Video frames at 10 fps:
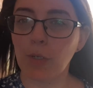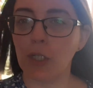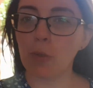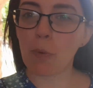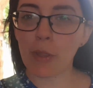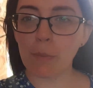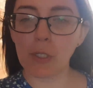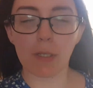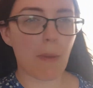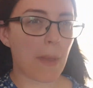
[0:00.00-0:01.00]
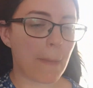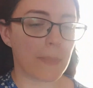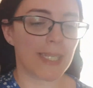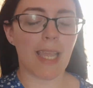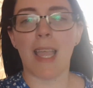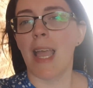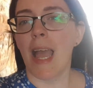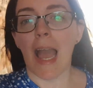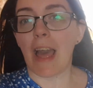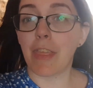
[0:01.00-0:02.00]
I'm going to jump on the bus to my mum's.
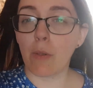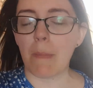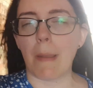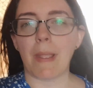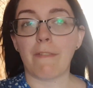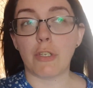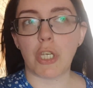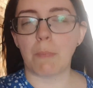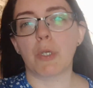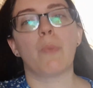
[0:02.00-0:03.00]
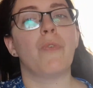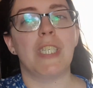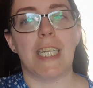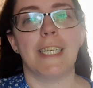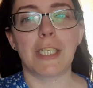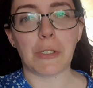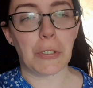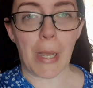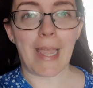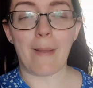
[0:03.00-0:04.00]
I think we might be having chip shop for dinner,
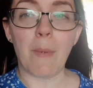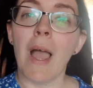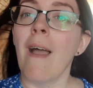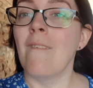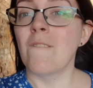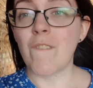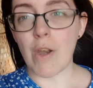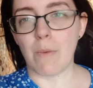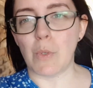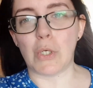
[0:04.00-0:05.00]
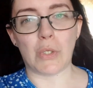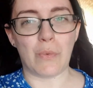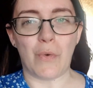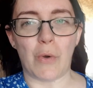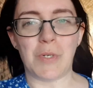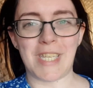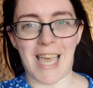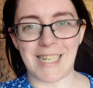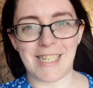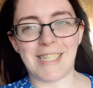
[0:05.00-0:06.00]
so I am very much looking forward to
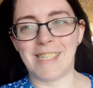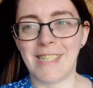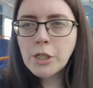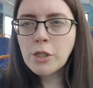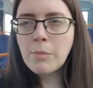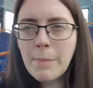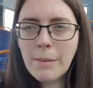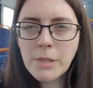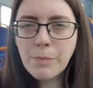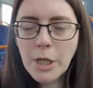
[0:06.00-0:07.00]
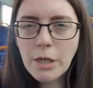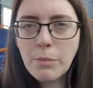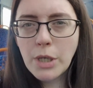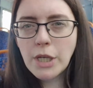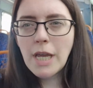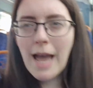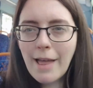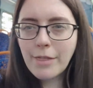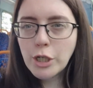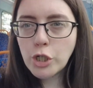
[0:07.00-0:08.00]
that. So my mum's meeting me
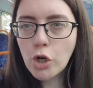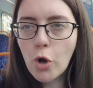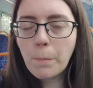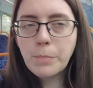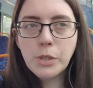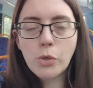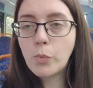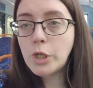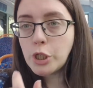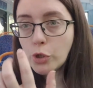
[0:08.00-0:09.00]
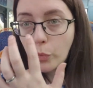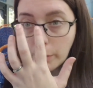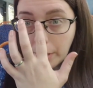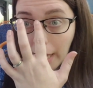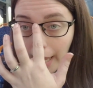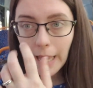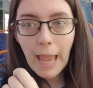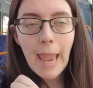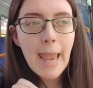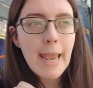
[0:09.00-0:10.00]
at the shops, which will be at
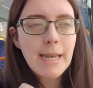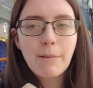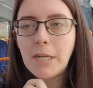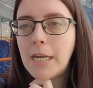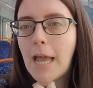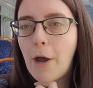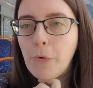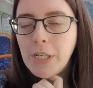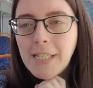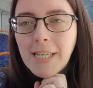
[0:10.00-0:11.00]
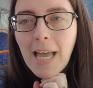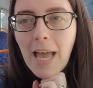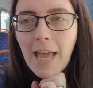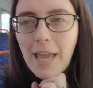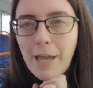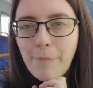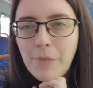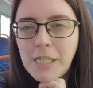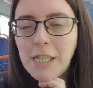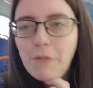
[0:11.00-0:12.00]
any minute now. Um,
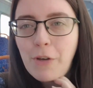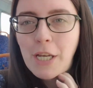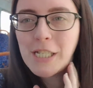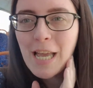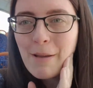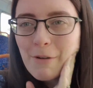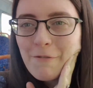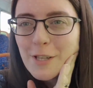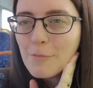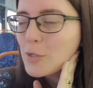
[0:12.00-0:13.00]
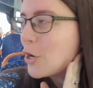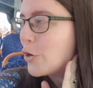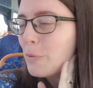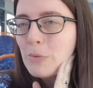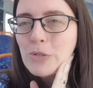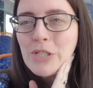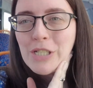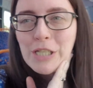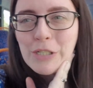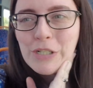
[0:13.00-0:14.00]
this is the first time I've filmed on a
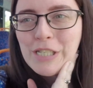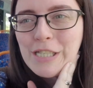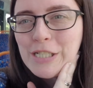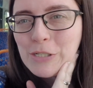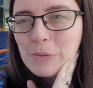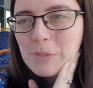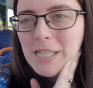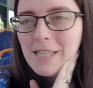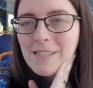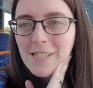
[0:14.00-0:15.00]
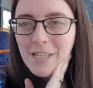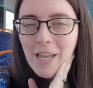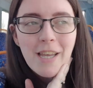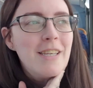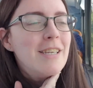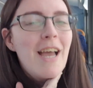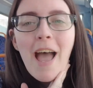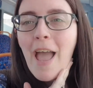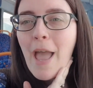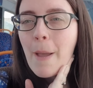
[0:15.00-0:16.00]
bus. Luckily there's nobody else here,
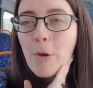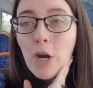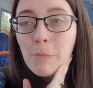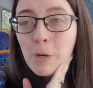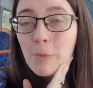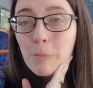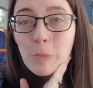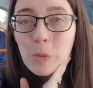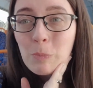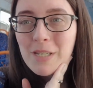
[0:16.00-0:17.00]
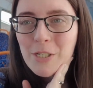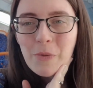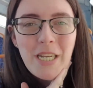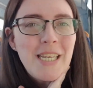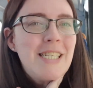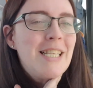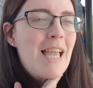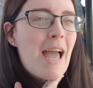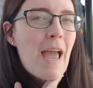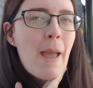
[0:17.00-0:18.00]
um, or I probably wouldn't be doing it.
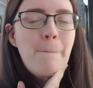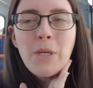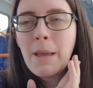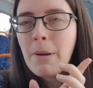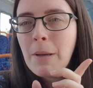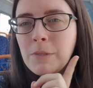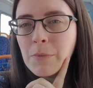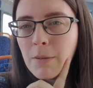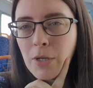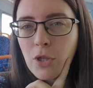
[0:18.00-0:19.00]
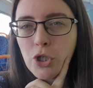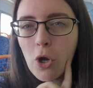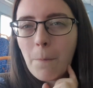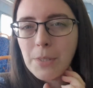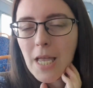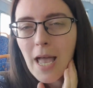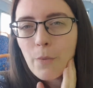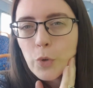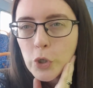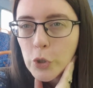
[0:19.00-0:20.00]
Um, but yeah, my mum's meeting me at the shops
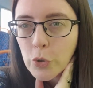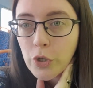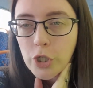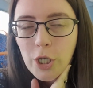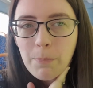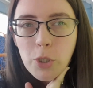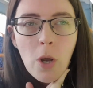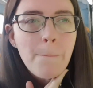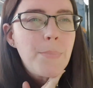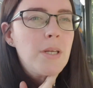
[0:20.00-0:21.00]
and we're going to go to the chip shop.